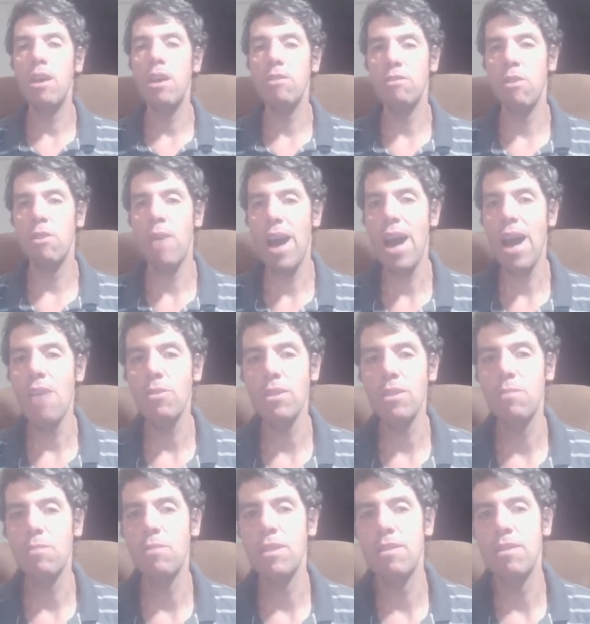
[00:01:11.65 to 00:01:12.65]
So, how
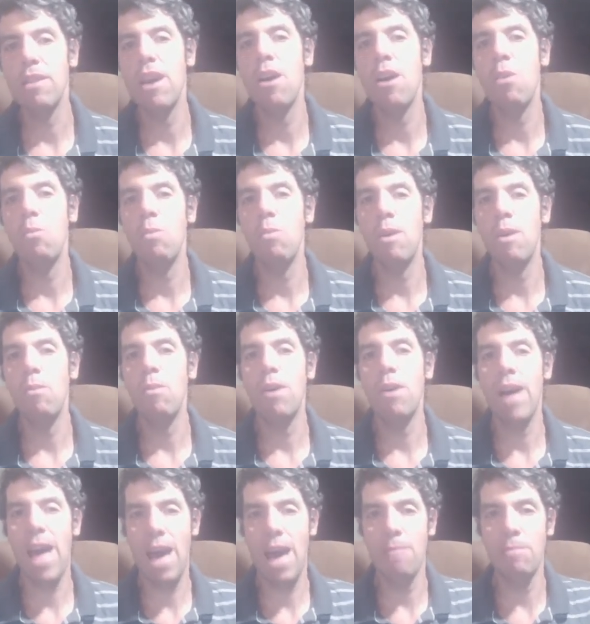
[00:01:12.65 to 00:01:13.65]
can we tell what
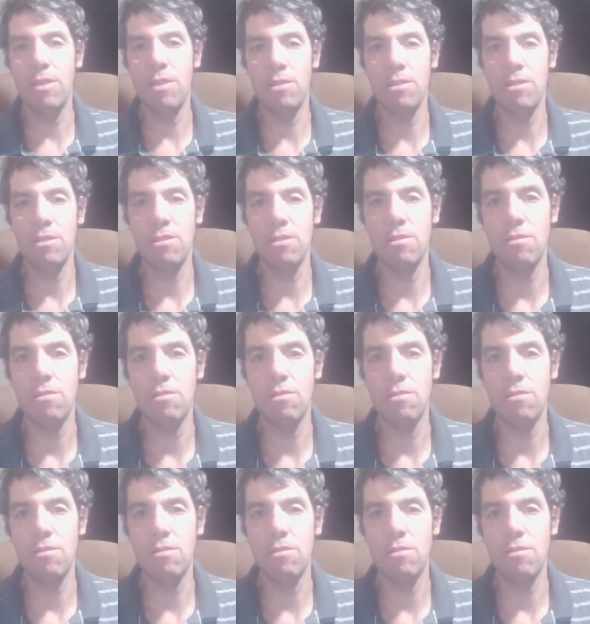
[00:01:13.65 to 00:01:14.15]
will happen